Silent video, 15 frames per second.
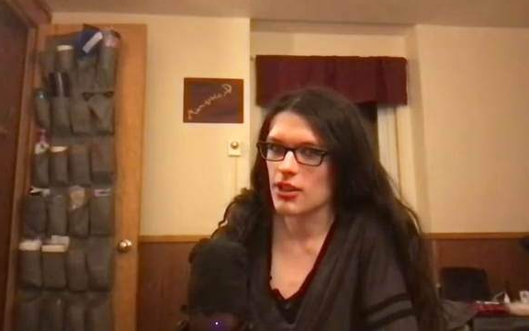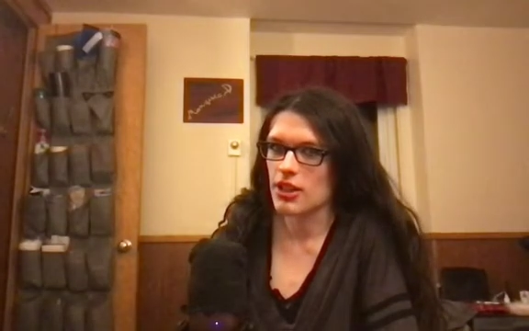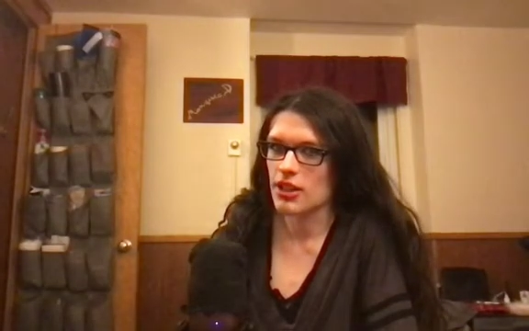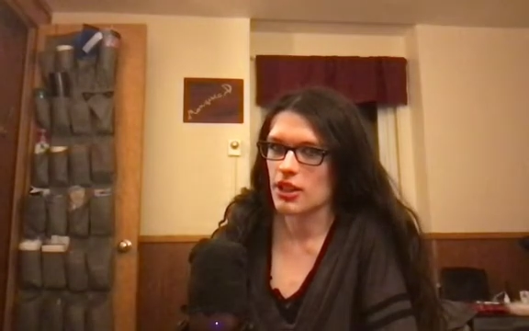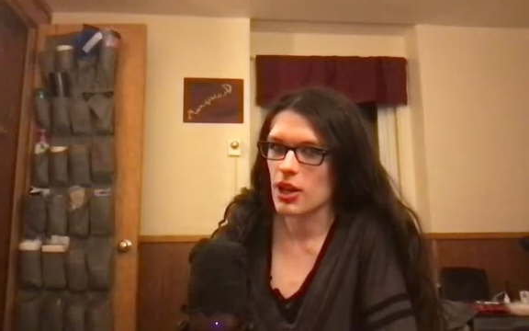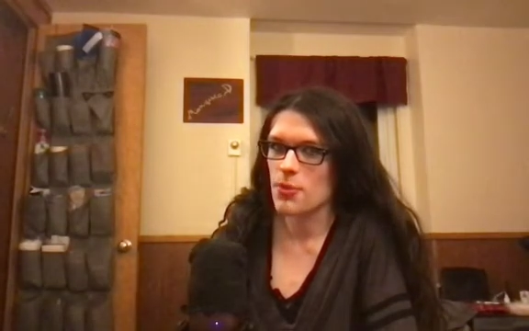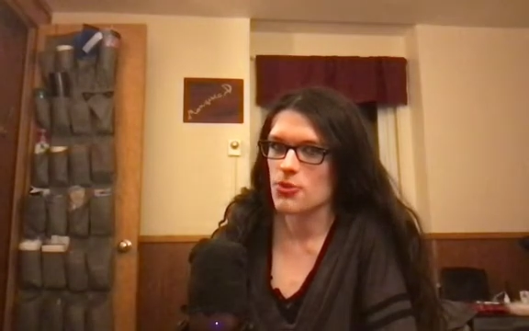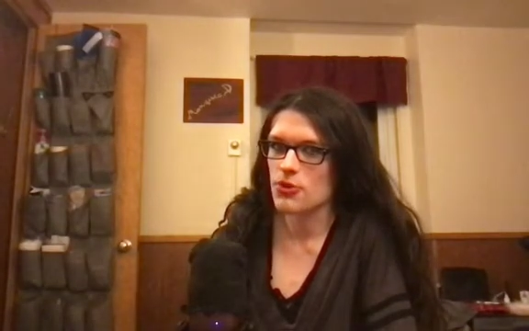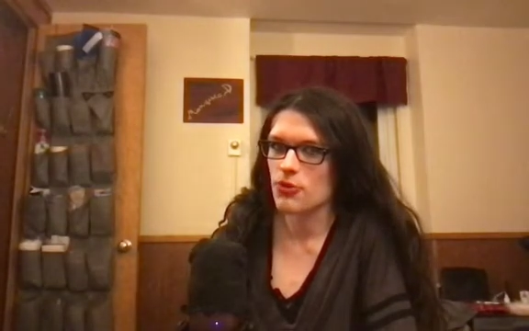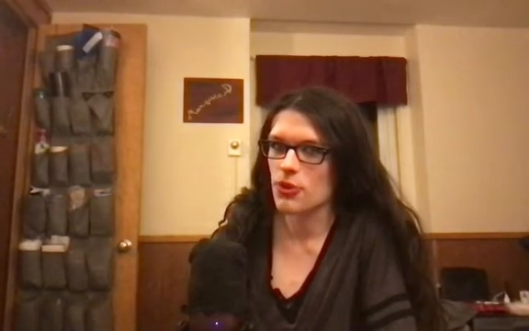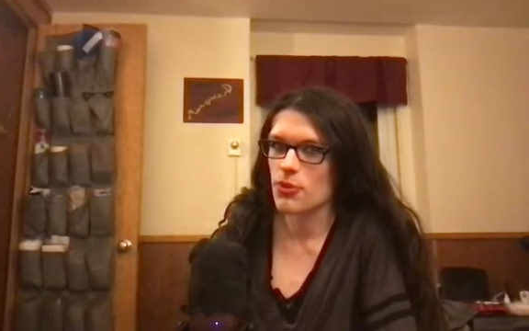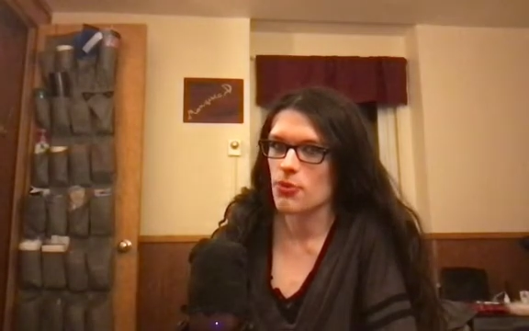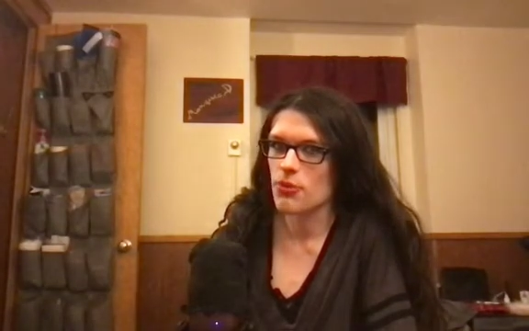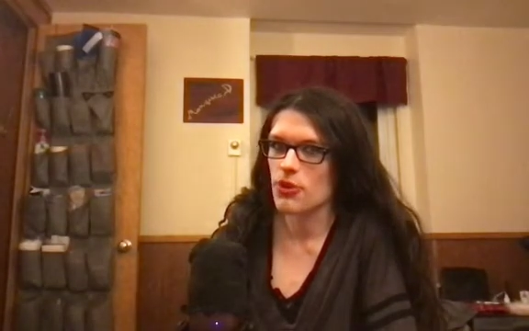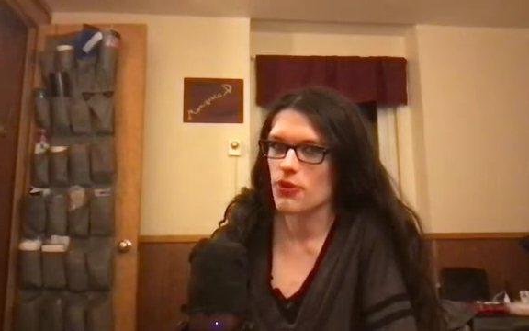It comes
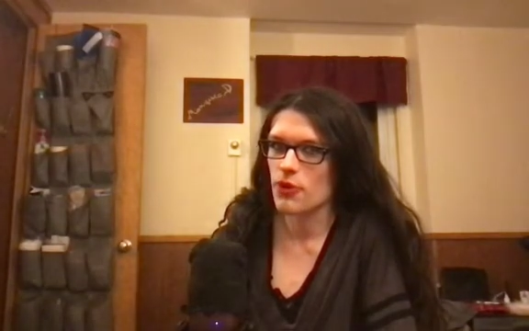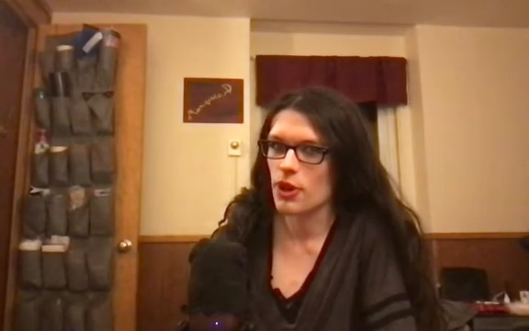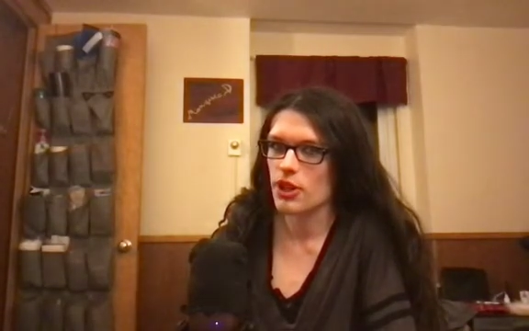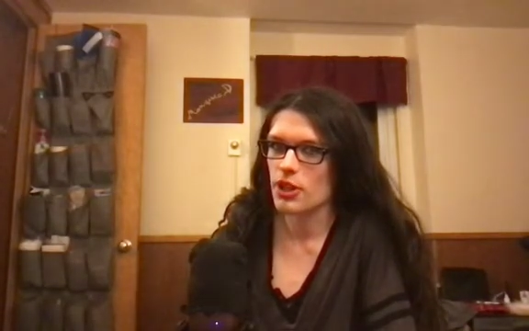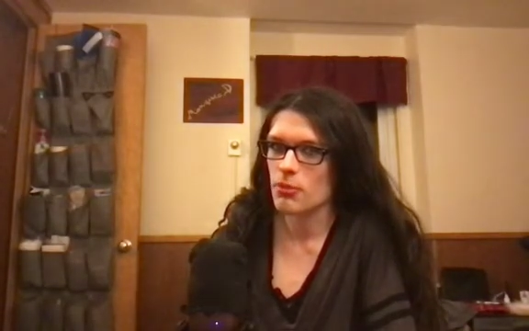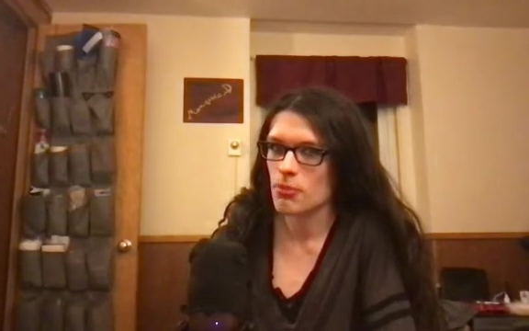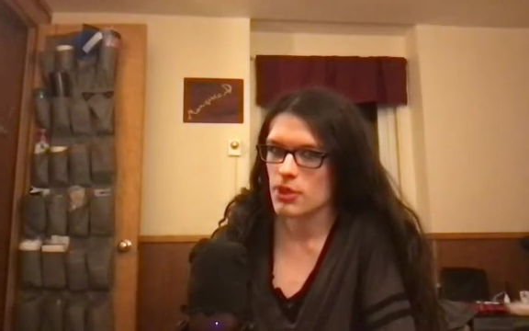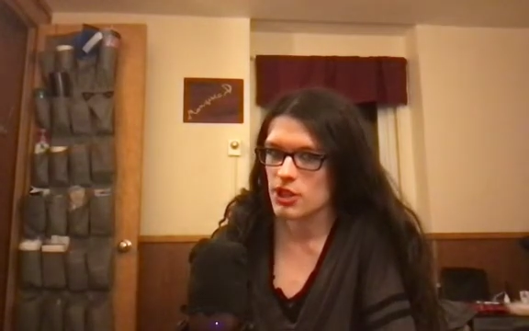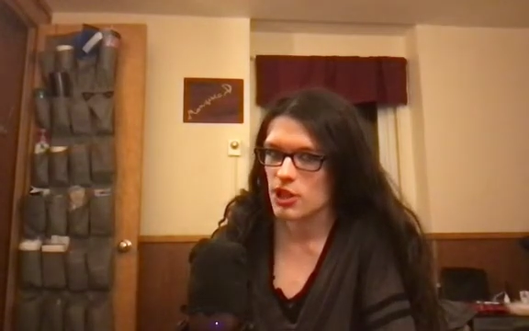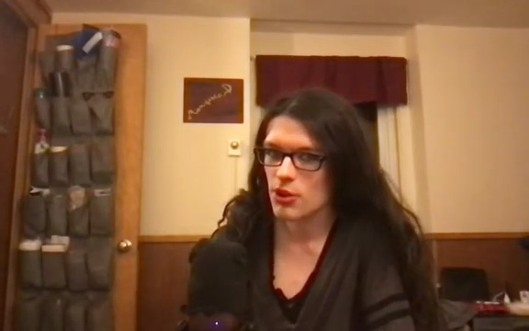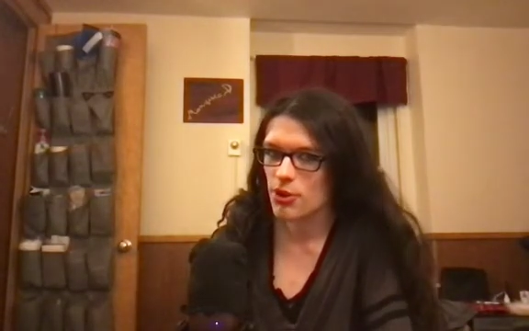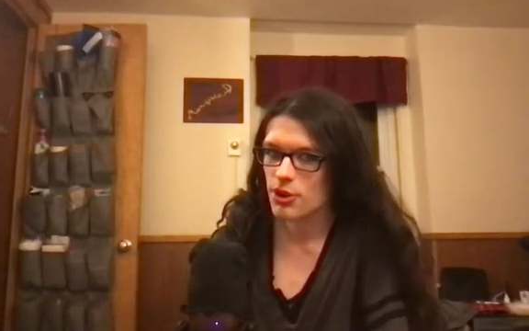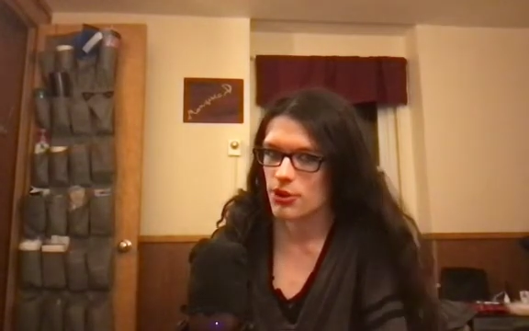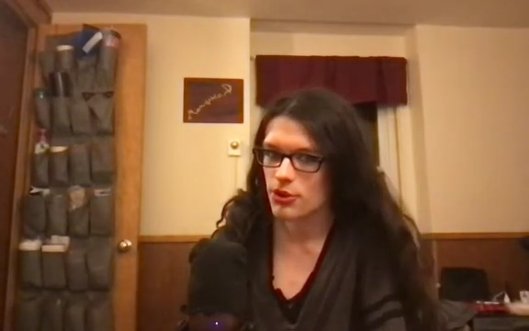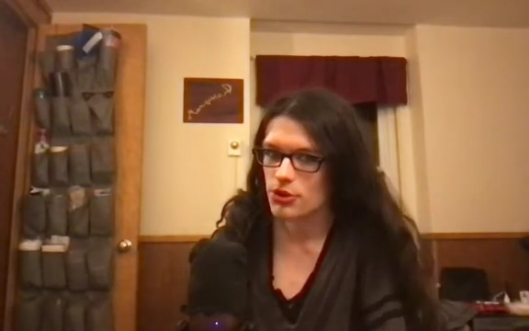from the fucking
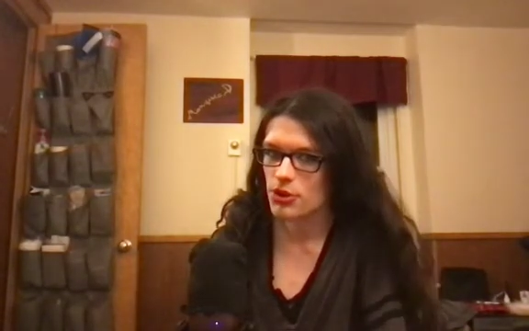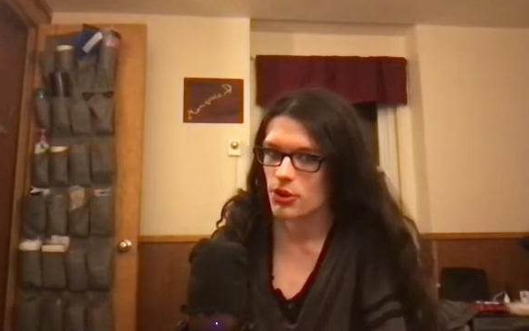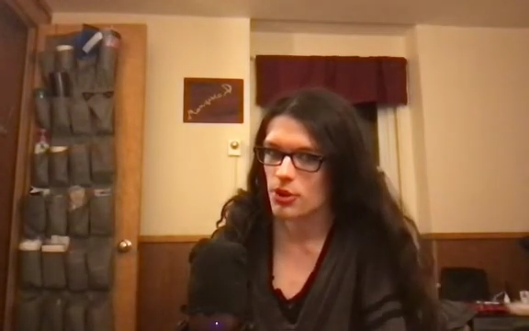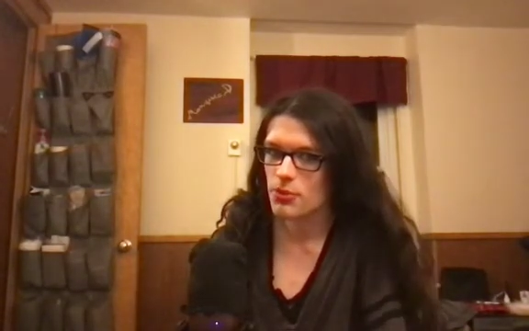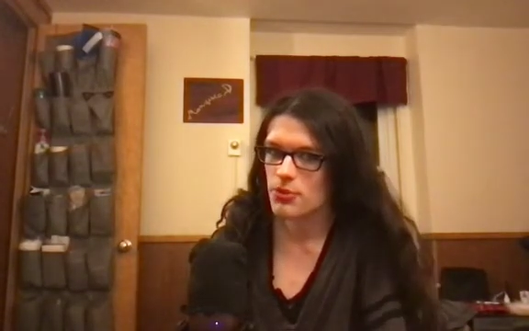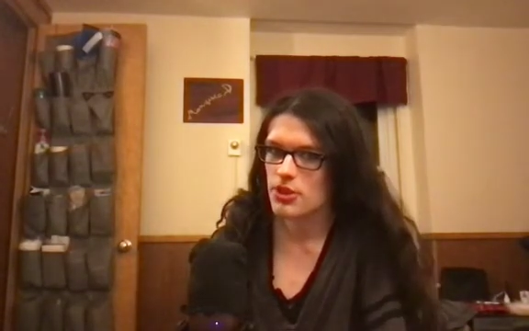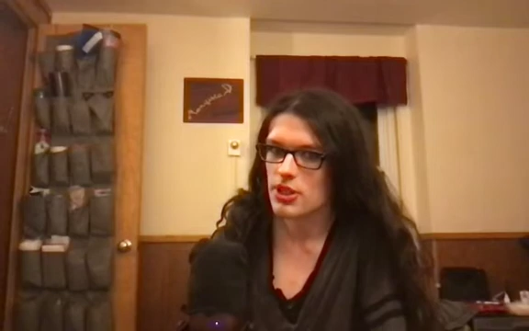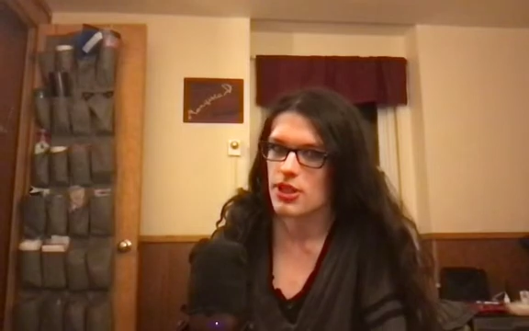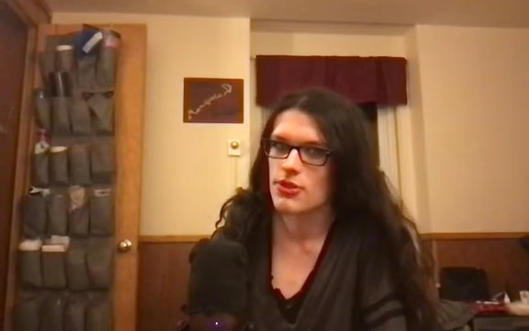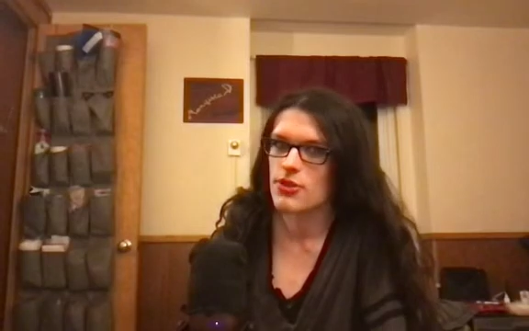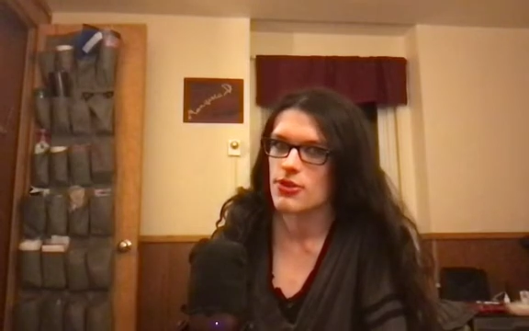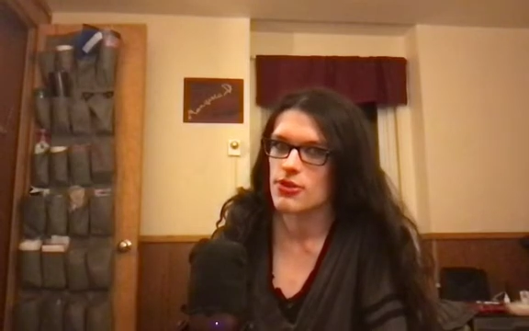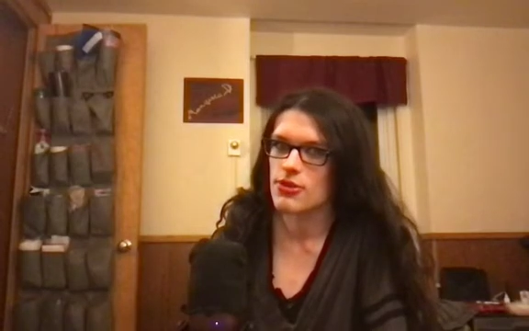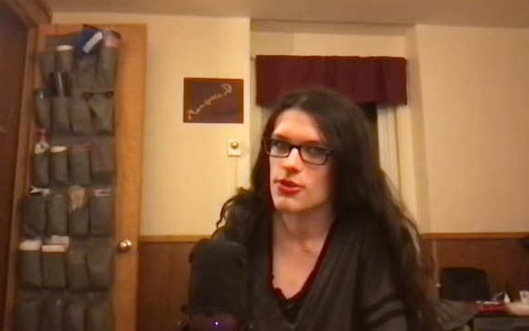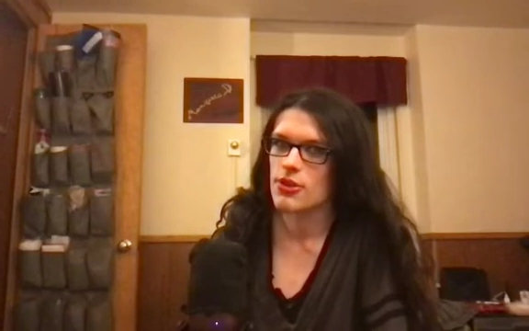material
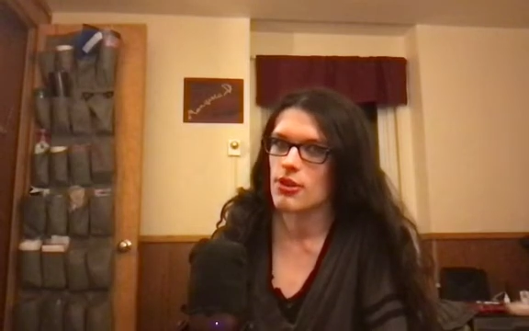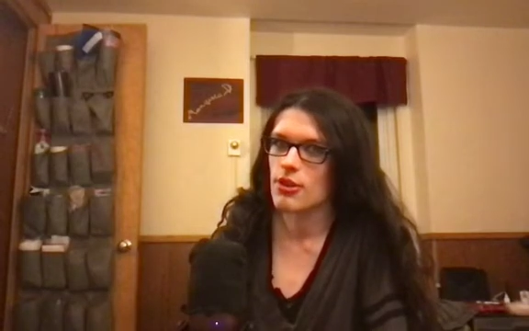circumstances